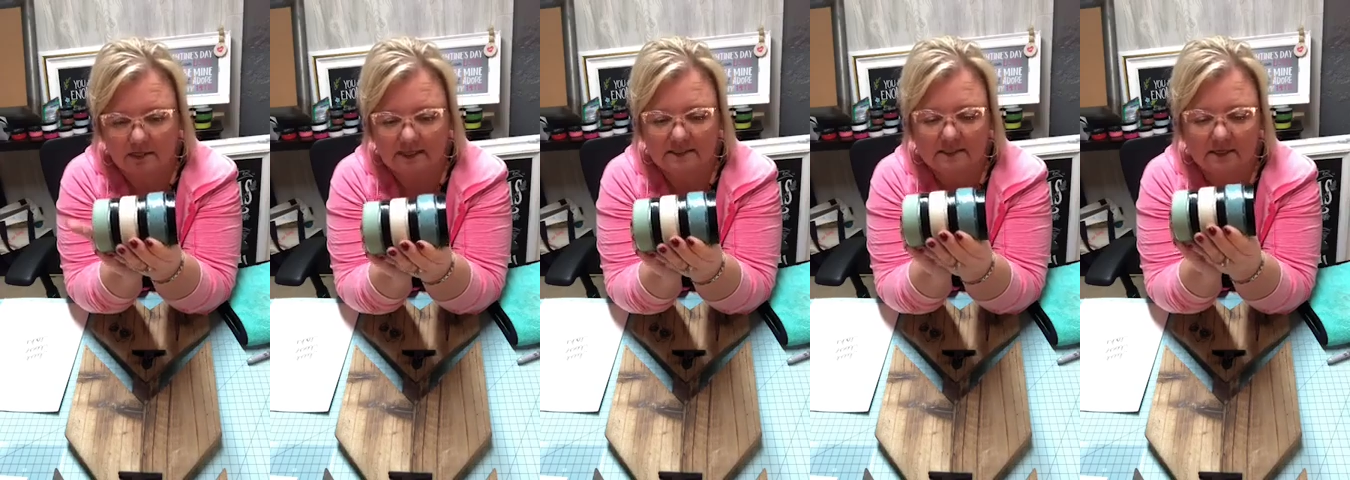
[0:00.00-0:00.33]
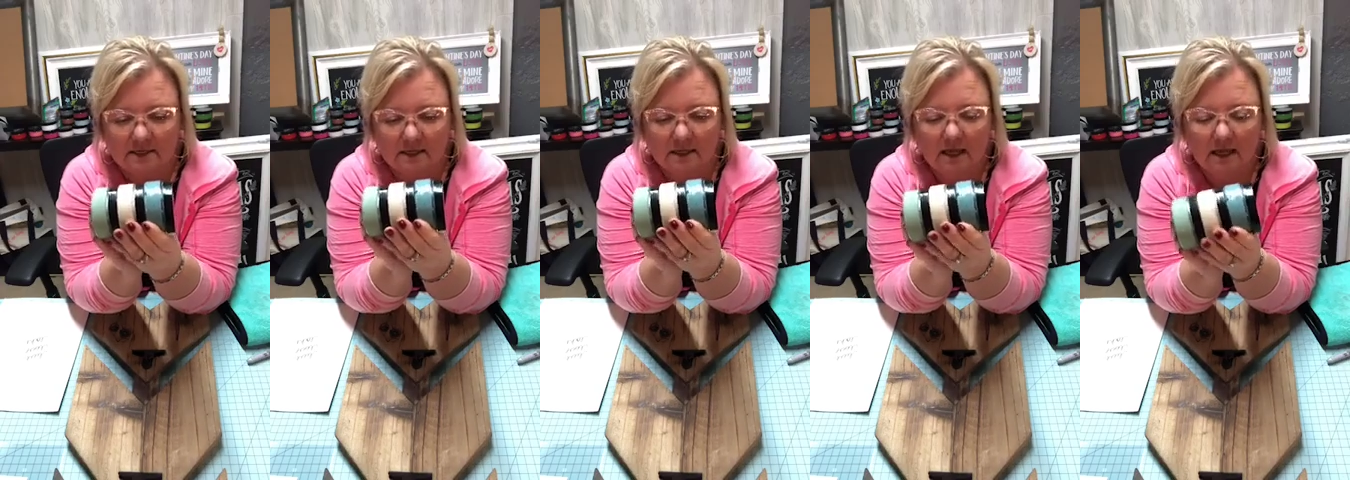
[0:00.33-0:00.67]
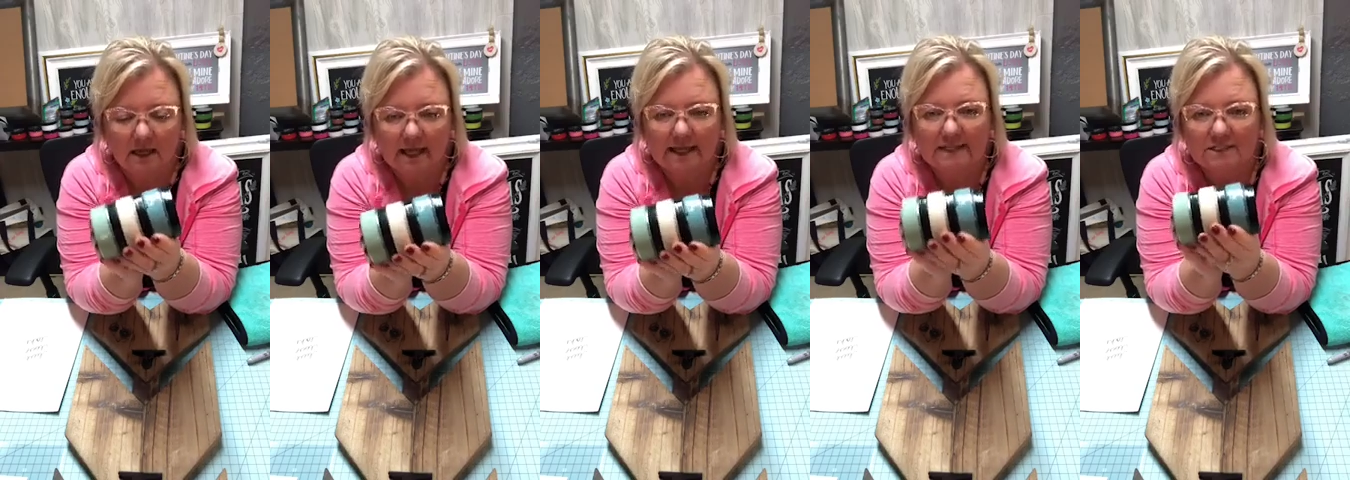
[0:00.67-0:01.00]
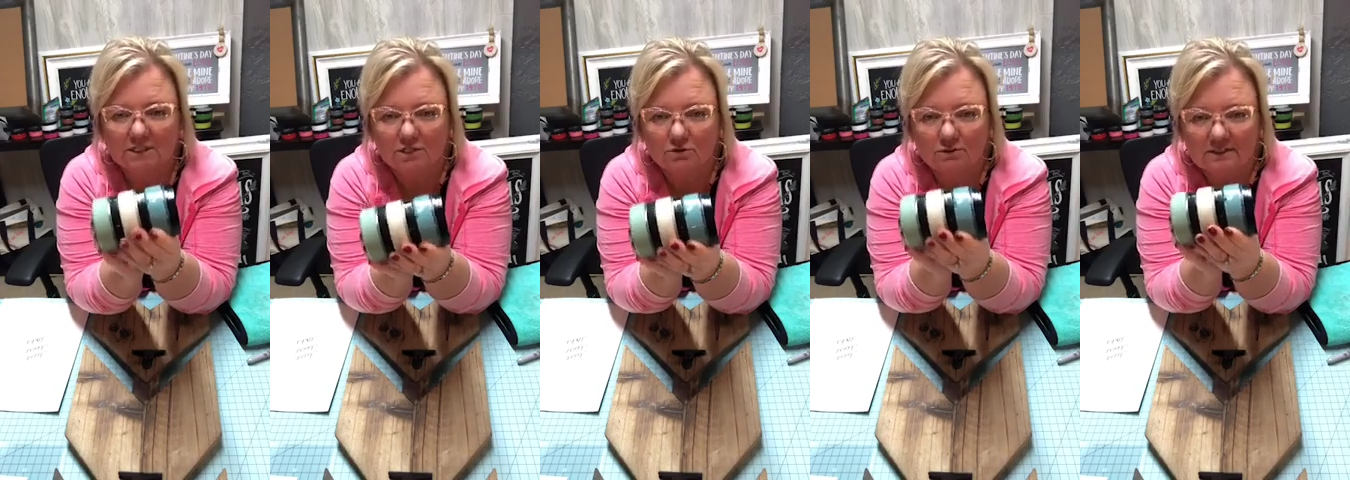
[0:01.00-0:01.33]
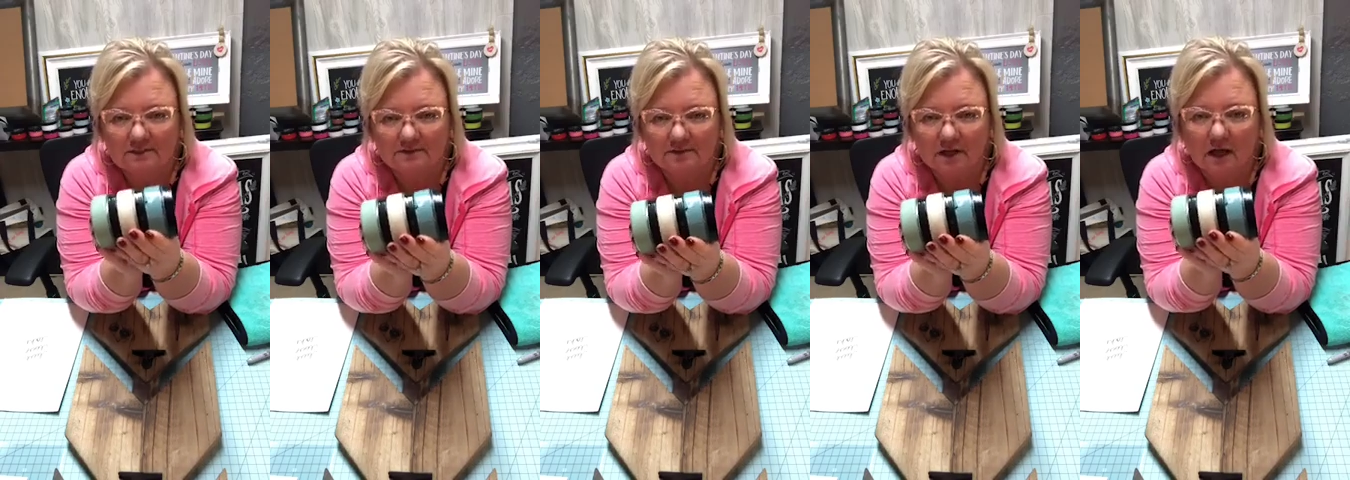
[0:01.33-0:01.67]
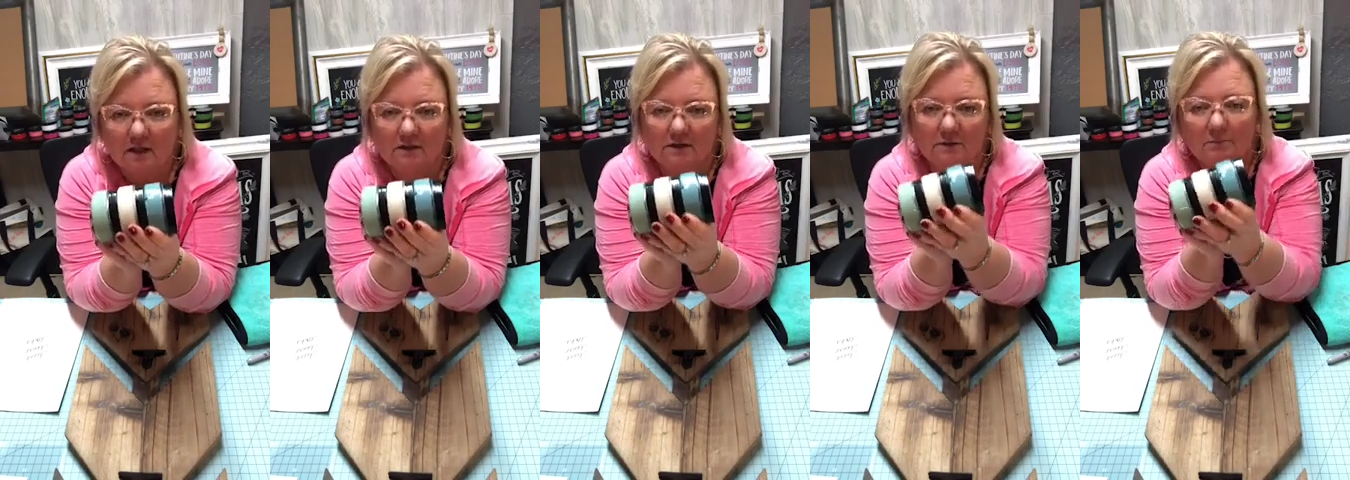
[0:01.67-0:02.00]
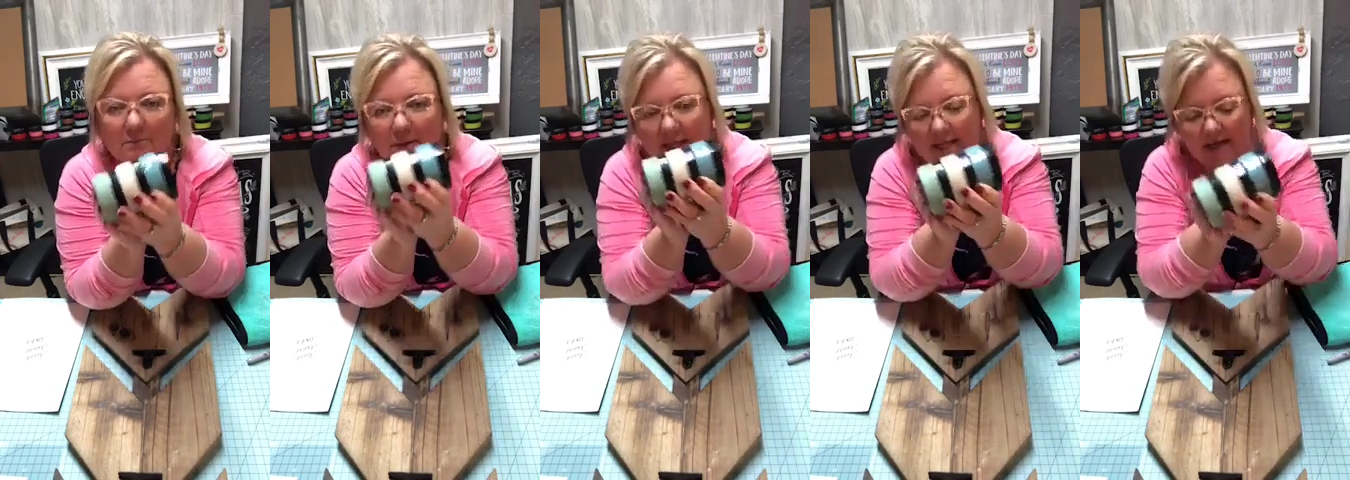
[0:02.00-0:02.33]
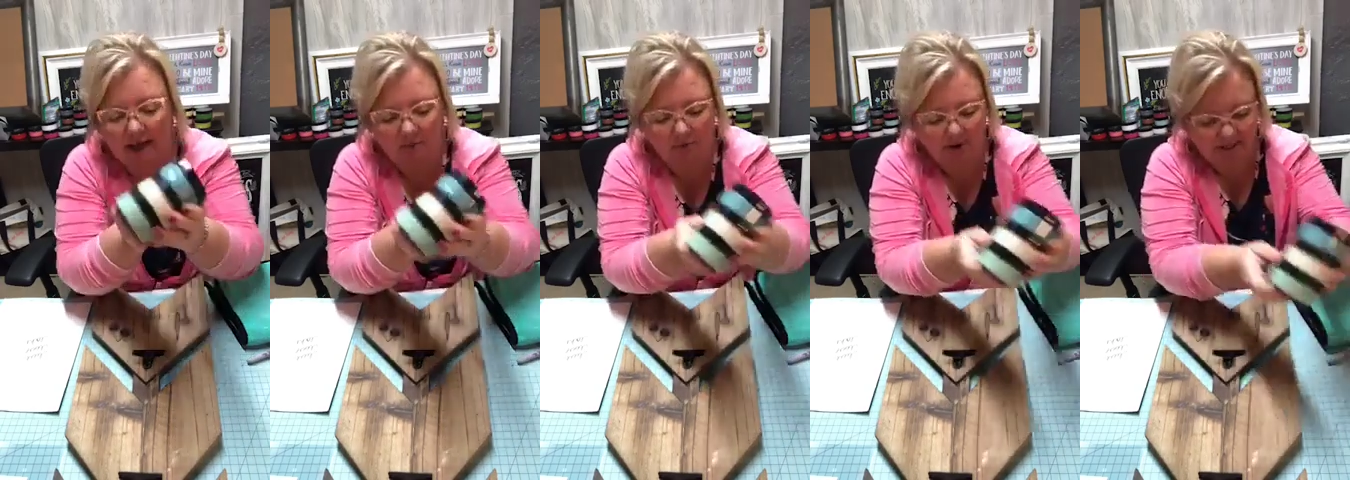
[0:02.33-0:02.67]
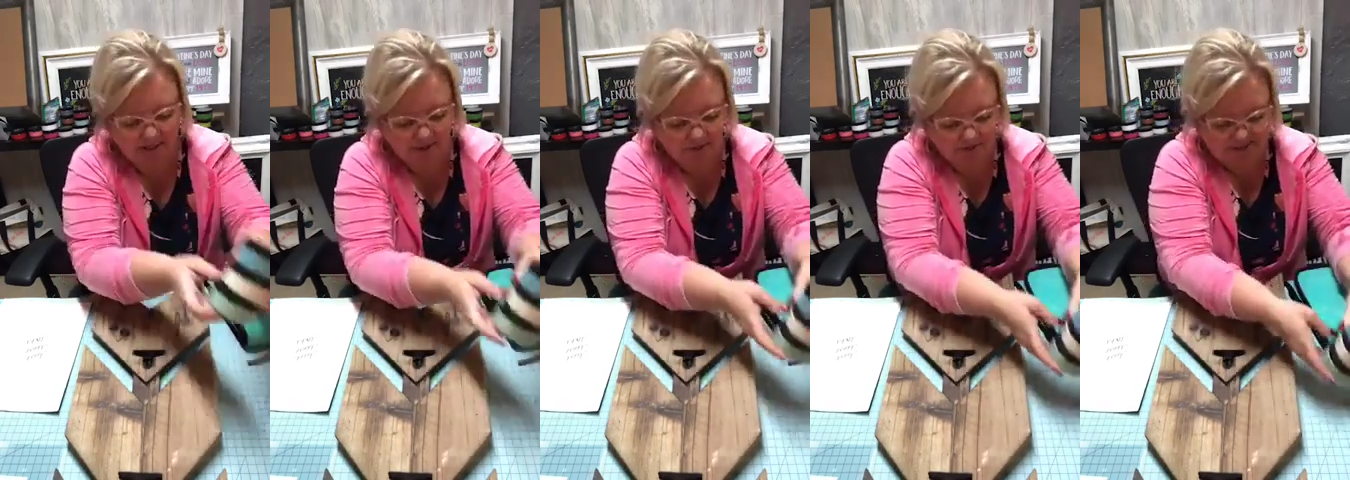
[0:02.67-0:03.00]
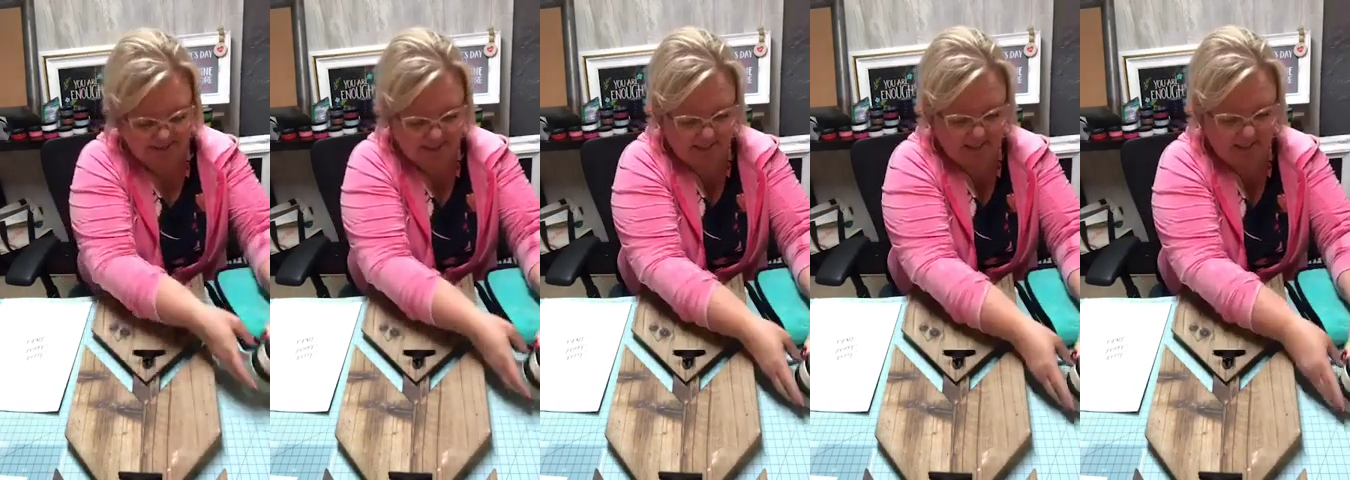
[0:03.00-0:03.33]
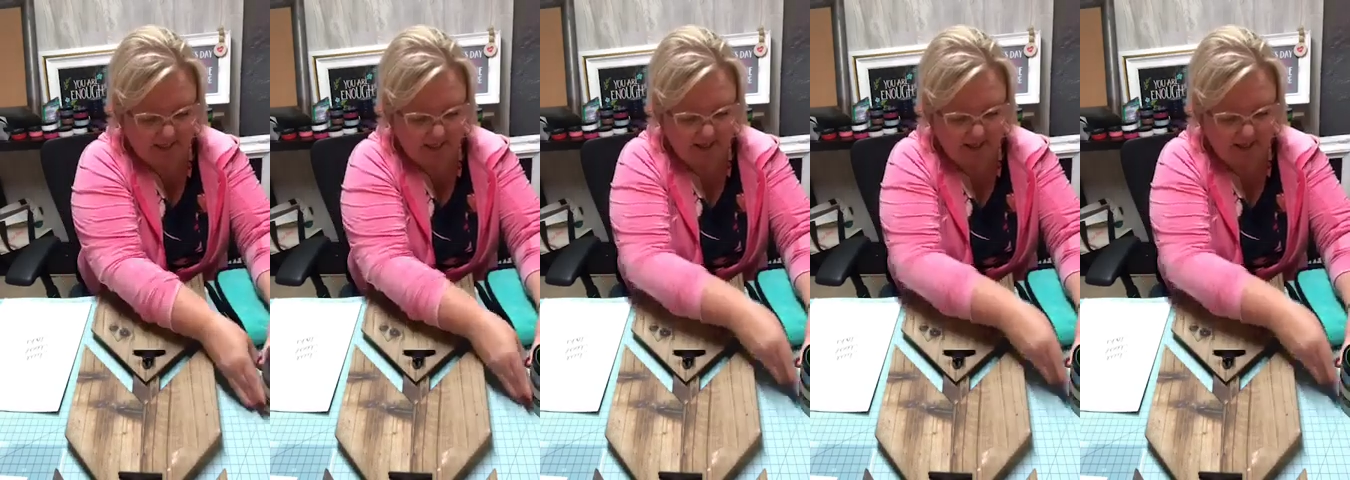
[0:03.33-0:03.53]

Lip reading: It's a exclusive color, but I want to use it